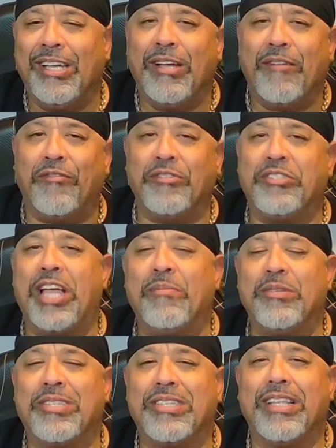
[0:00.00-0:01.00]
for
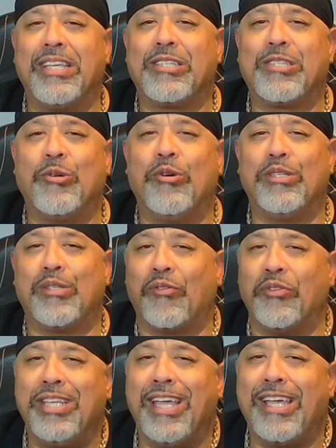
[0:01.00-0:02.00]
Diamond Select Toys, for
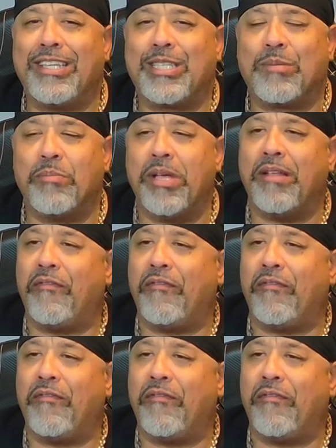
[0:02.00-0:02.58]
the X-Men,